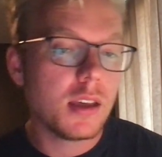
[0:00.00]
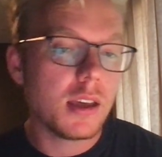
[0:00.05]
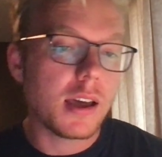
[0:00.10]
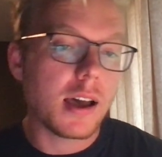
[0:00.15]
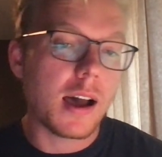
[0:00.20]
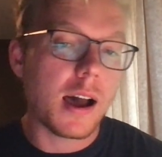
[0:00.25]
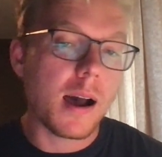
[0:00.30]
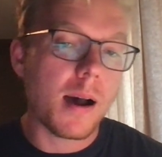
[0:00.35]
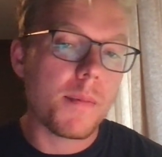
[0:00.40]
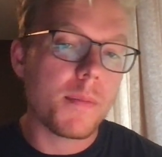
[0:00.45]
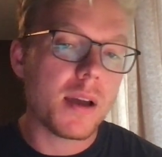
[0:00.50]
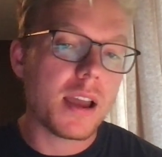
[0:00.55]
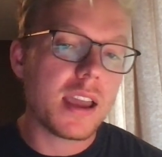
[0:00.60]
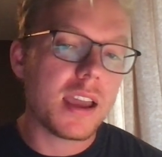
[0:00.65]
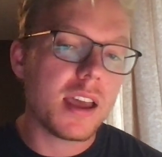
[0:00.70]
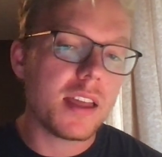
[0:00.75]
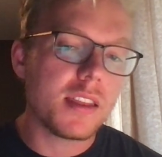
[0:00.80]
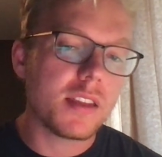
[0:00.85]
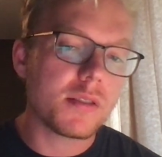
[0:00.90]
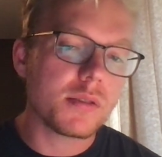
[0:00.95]
Um,
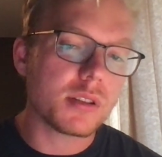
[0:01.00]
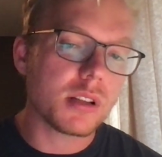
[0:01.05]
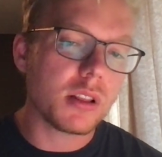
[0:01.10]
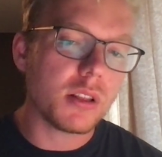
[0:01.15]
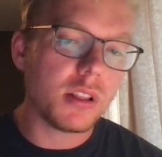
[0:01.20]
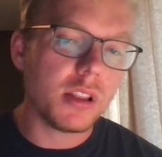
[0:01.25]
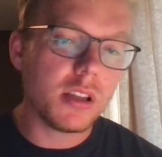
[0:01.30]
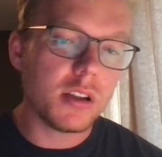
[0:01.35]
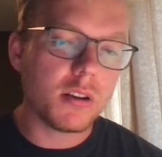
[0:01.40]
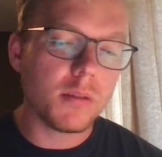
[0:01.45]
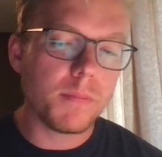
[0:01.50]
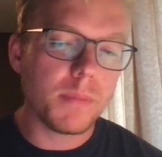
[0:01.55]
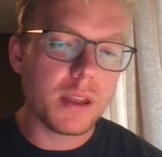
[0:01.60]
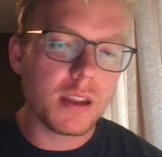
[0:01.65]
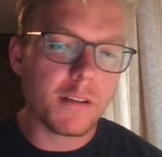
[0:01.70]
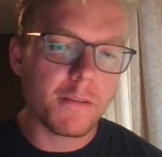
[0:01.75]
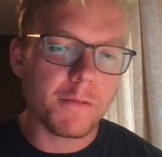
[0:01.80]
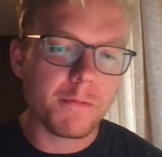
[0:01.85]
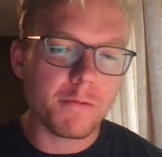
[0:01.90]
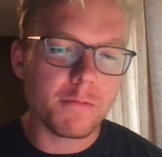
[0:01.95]
and then there's a little bit
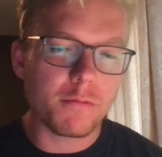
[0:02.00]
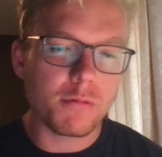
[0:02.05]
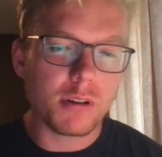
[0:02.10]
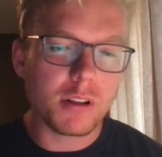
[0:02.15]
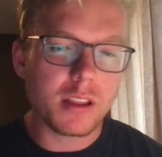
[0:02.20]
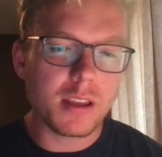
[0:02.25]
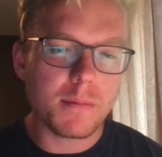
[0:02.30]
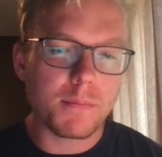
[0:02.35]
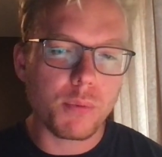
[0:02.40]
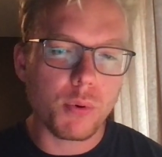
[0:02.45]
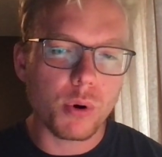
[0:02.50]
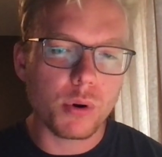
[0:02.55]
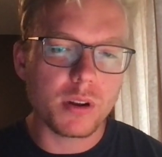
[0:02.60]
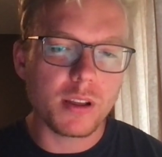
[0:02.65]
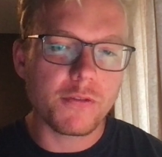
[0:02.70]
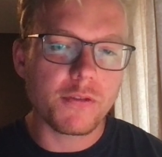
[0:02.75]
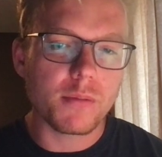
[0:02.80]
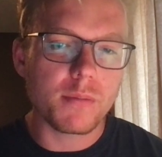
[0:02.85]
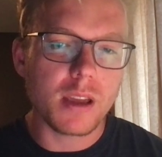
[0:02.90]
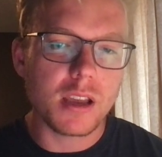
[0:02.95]
of really important
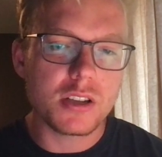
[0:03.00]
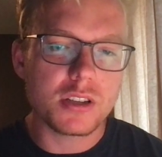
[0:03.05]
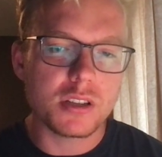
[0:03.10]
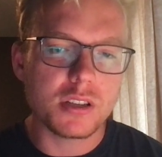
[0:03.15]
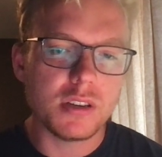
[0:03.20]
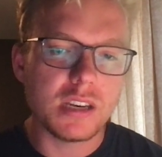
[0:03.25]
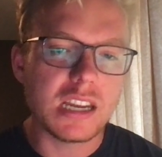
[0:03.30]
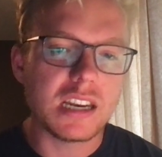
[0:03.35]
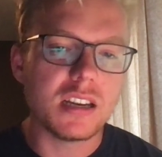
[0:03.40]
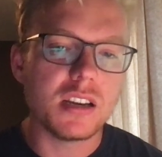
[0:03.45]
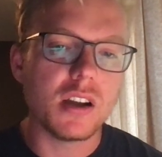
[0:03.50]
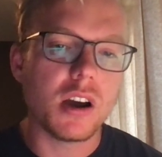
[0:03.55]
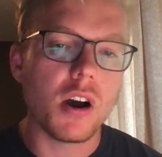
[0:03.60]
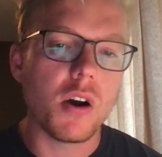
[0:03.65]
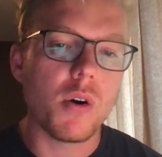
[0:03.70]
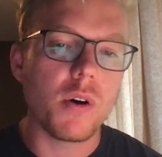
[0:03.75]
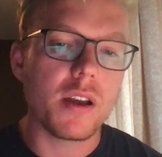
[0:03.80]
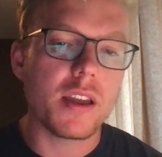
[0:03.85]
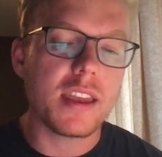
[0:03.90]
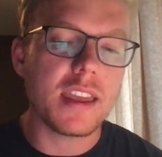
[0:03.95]
information you need to
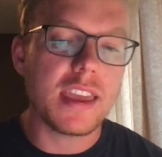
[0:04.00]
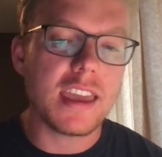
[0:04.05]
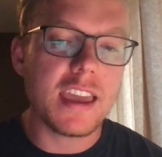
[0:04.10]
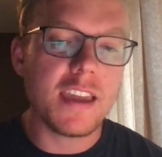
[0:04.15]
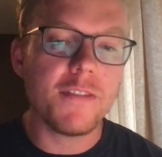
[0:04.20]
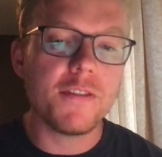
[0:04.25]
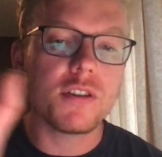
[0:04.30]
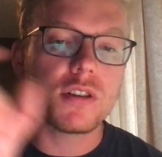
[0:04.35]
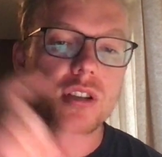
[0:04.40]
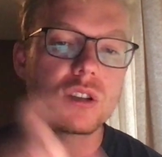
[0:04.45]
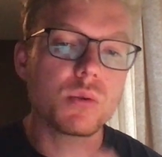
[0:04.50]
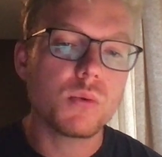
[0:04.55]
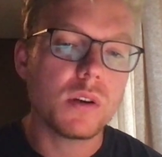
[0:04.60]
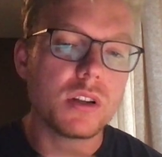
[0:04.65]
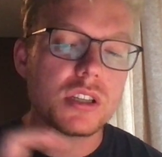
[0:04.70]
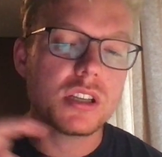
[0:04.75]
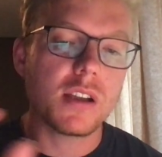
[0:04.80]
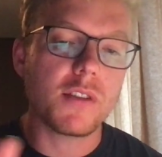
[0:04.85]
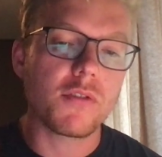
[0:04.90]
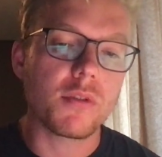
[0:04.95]
know if you're
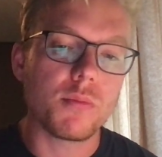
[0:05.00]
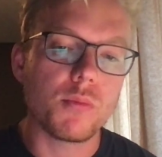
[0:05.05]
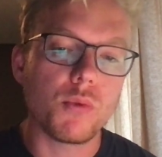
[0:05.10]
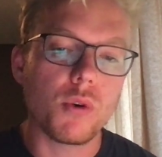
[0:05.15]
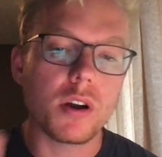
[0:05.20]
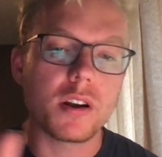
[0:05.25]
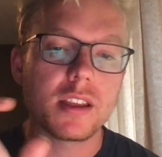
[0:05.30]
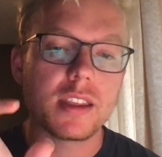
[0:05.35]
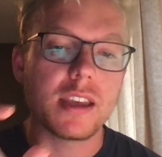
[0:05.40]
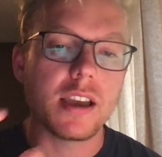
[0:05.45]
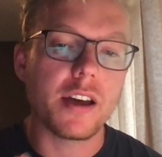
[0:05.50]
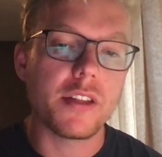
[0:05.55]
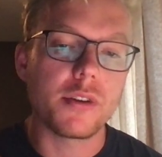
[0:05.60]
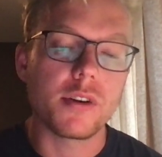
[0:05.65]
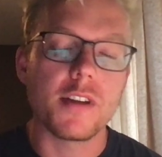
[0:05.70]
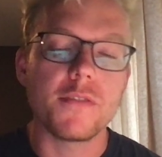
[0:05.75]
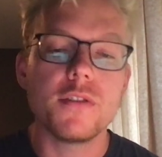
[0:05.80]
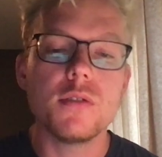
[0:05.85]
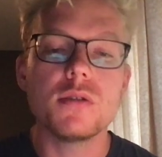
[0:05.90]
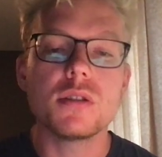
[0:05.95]
switching from one to the
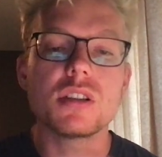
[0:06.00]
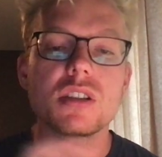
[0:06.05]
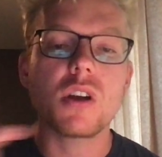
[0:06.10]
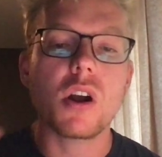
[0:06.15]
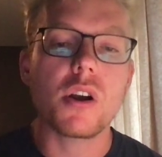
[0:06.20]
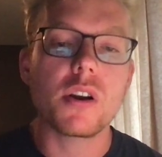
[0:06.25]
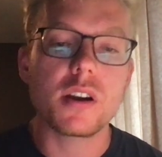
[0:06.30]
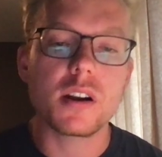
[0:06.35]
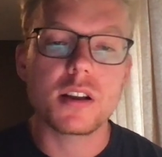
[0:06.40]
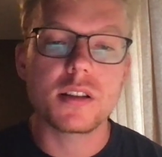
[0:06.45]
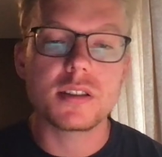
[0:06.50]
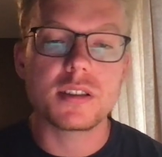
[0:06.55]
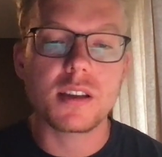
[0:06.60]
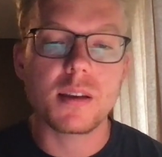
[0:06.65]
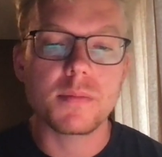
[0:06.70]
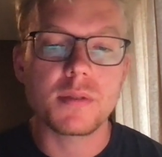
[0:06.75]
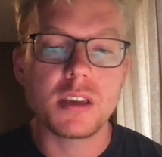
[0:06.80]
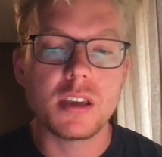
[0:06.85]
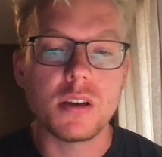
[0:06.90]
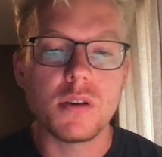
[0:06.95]
other. If you started on
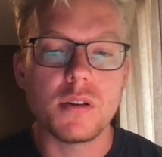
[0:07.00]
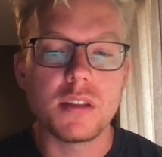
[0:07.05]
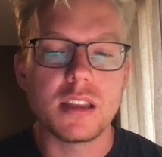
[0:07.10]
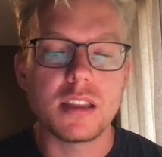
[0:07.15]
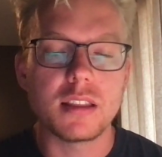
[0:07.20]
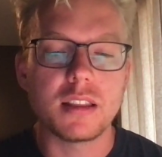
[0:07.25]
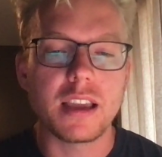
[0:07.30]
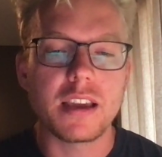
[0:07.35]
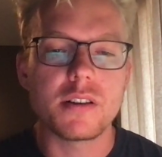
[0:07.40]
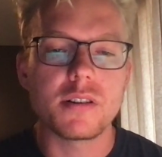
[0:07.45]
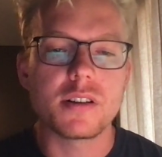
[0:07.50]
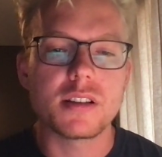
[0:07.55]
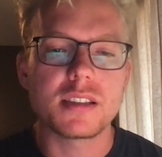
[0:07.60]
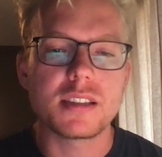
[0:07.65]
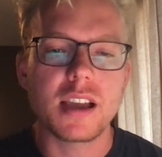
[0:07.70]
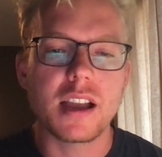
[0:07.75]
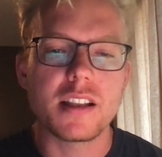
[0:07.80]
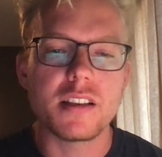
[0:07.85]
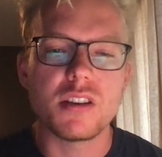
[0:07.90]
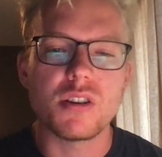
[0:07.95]
sub Q and then later
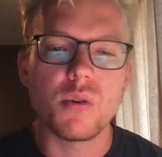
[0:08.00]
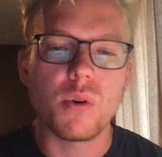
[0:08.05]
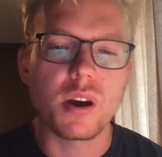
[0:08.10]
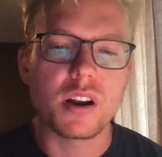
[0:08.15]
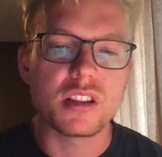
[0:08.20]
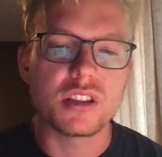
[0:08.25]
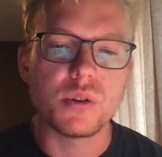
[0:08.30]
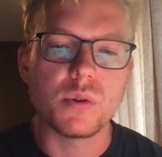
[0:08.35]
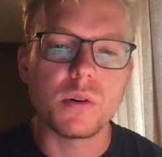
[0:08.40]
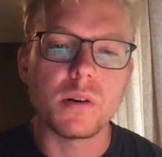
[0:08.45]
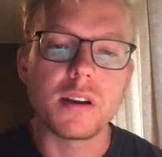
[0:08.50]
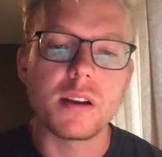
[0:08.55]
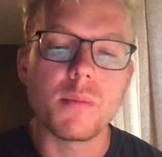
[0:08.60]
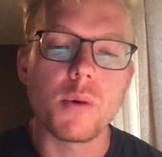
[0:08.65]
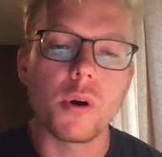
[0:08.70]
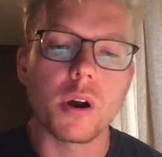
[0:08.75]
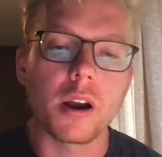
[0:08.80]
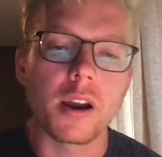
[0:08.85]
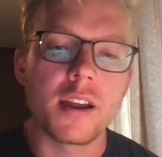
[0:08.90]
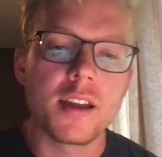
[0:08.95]
decide you don't want to do it
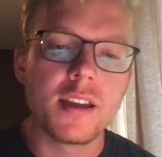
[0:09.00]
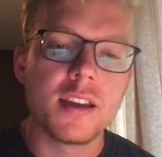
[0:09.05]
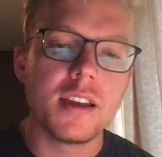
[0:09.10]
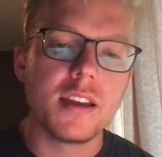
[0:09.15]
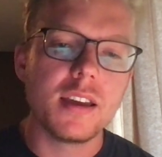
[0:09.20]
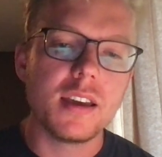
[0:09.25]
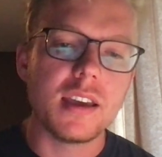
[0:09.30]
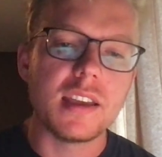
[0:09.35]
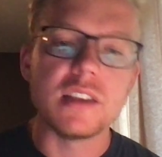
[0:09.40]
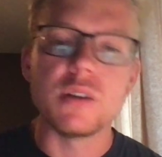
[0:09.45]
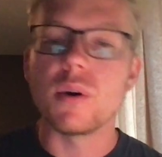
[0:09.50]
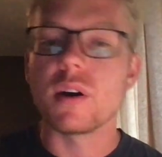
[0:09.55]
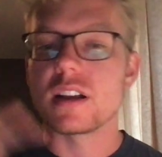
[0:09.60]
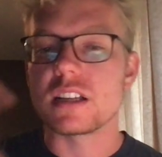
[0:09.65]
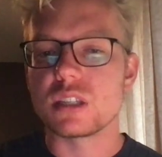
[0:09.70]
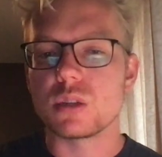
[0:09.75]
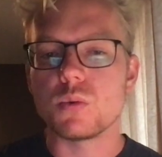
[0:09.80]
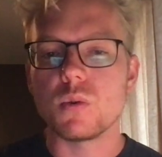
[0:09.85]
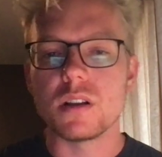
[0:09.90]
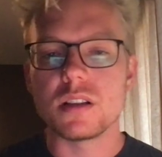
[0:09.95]
anymore and you want
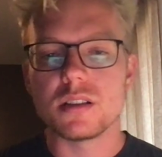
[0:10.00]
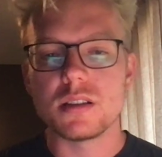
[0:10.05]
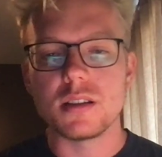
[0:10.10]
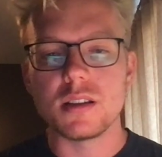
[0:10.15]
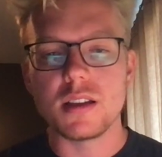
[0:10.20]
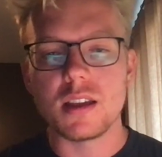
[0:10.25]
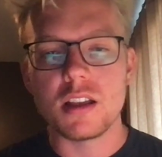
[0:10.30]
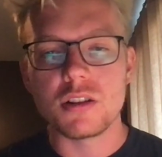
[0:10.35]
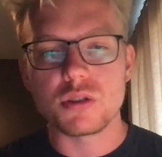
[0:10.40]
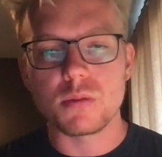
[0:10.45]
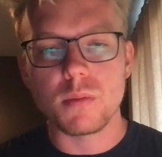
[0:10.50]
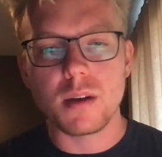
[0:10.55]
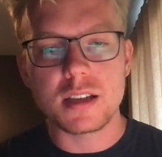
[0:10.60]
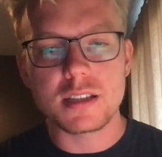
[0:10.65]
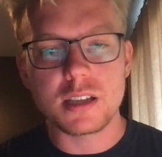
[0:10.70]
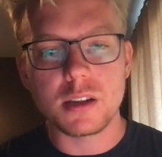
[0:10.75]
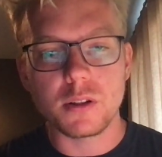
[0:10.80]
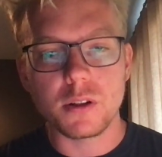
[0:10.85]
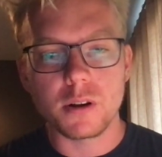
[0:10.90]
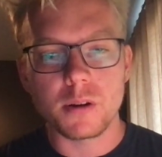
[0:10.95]
to switch to
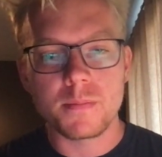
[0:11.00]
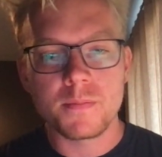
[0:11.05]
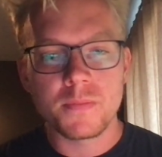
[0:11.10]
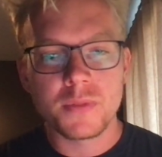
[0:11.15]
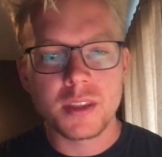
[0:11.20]
intramuscular,